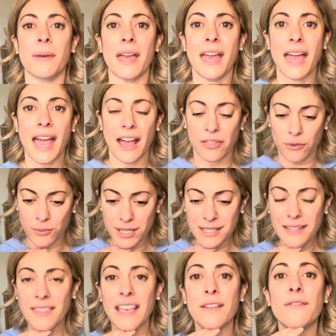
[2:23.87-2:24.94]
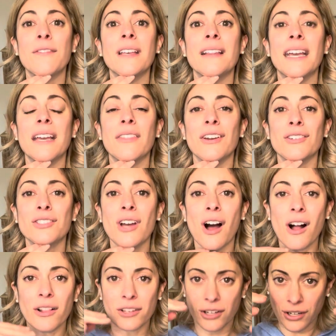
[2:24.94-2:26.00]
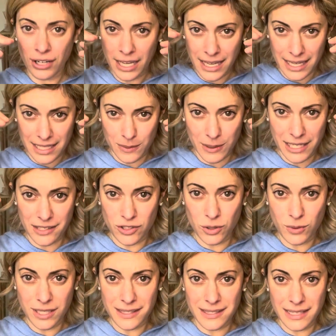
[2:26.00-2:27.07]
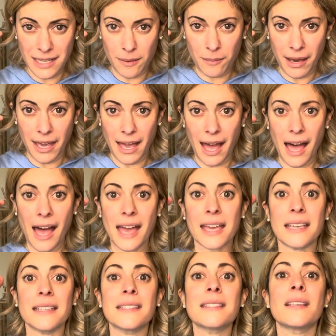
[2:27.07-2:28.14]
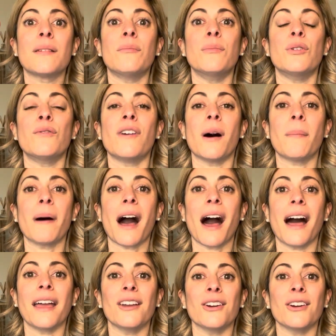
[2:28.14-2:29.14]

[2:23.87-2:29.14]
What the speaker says: And the reason they feel like they're taller is because you can see my eyes move up higher.